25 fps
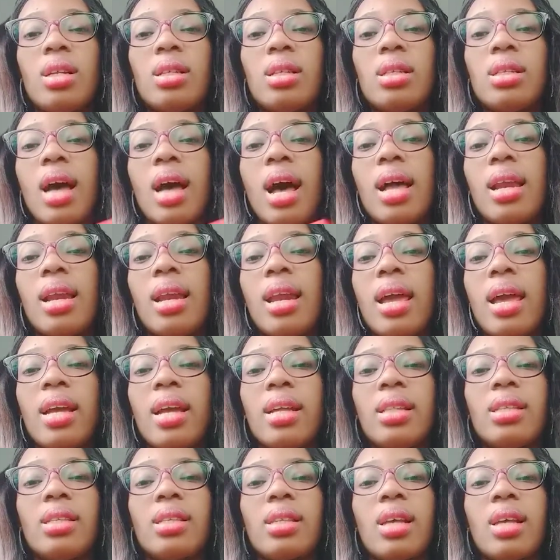
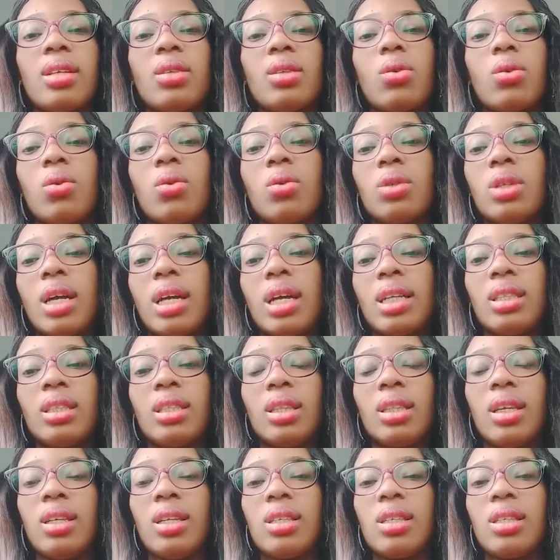talents, and all that, the
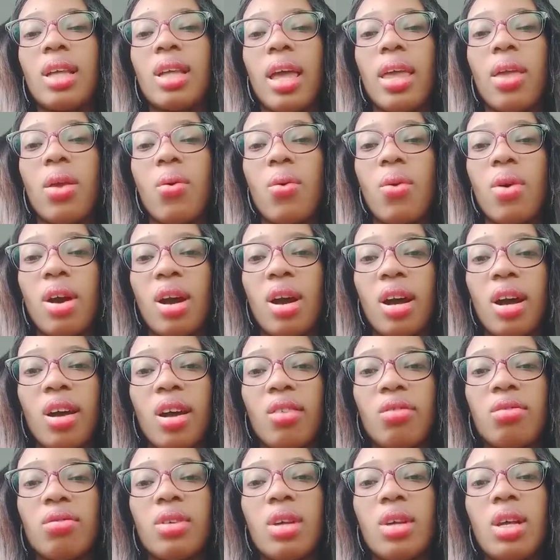things that you
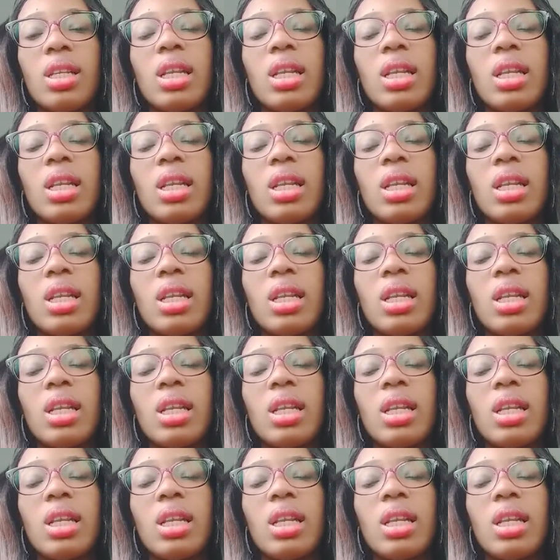have